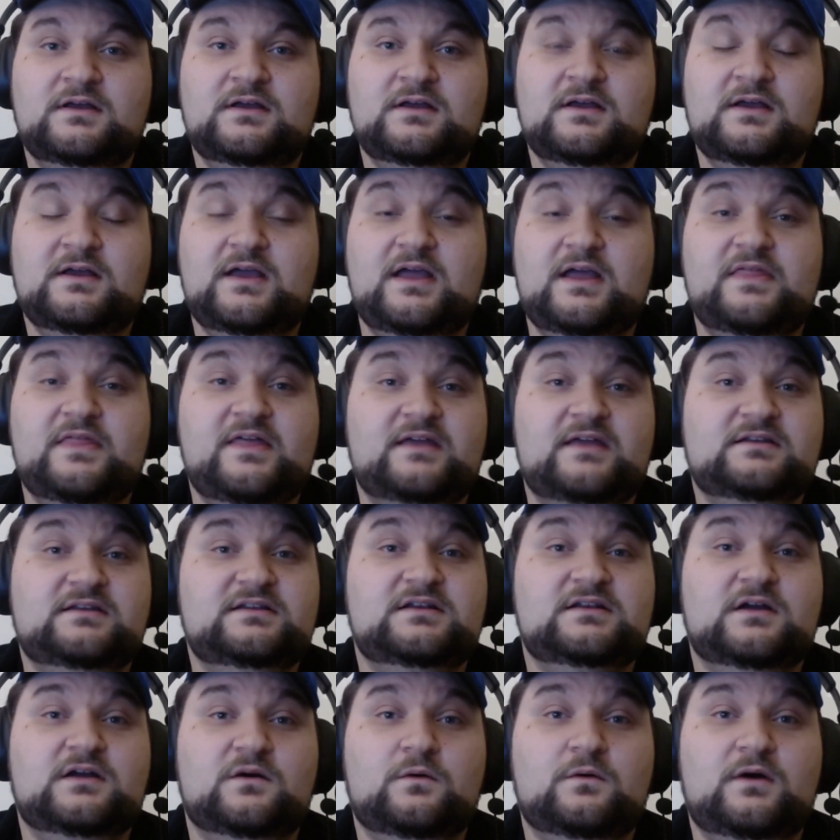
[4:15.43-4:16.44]
And then, you
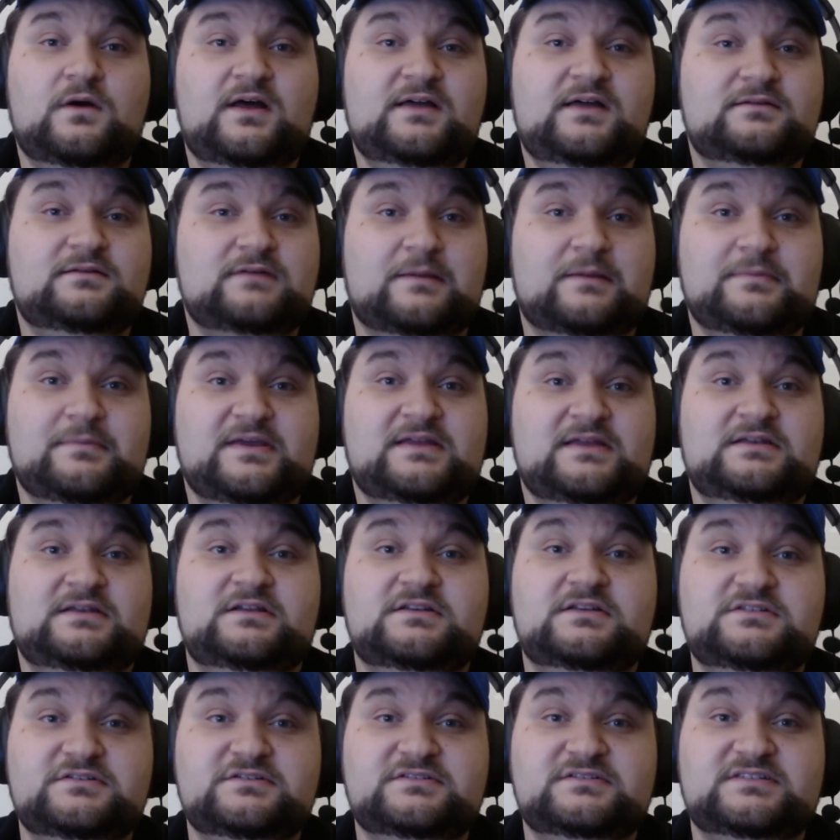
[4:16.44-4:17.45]
know what? I'm hitting you
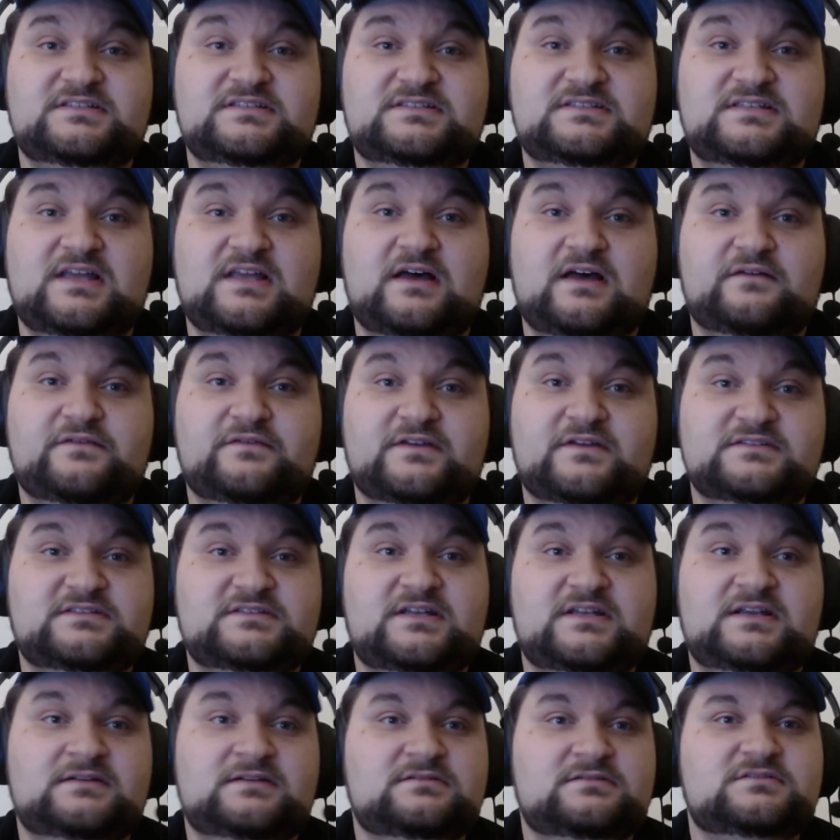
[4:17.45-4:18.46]
juicy stuff because you
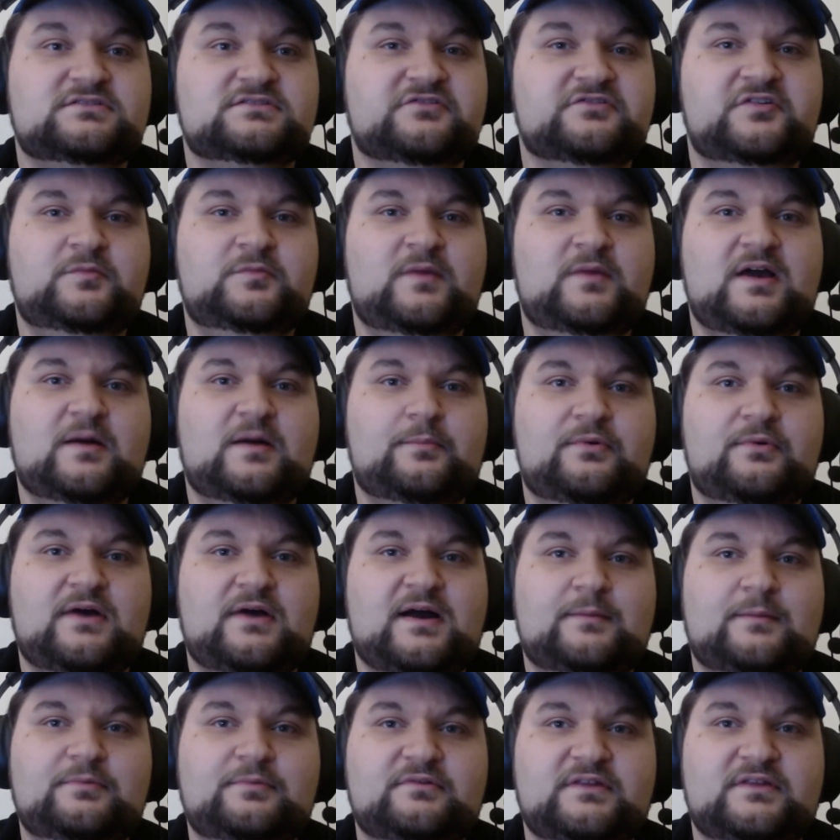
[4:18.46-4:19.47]
didn't screen me out
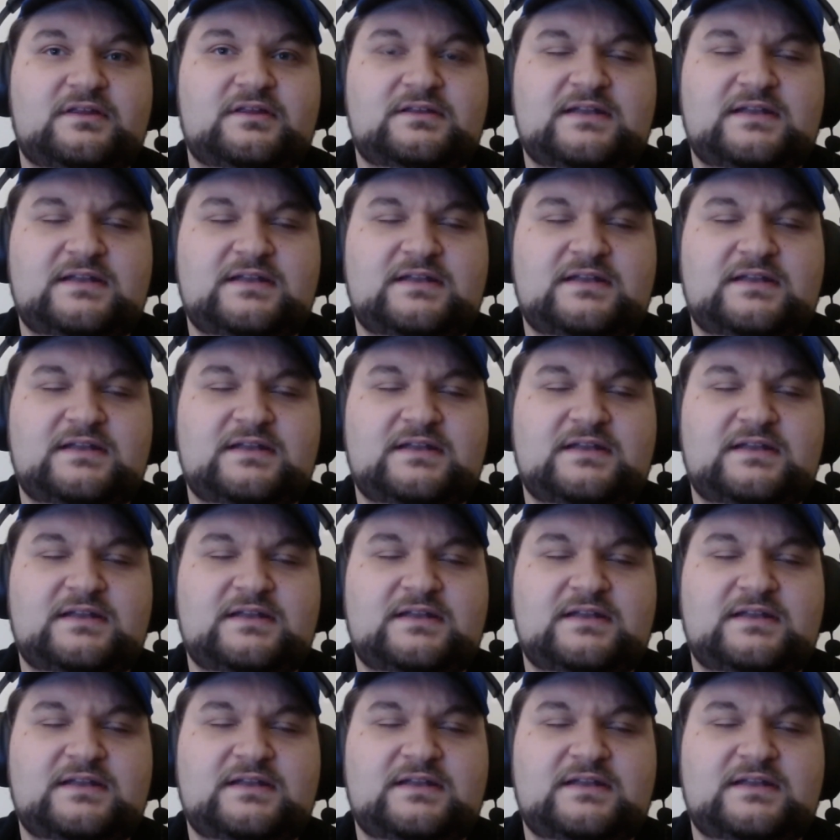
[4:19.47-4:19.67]
properly.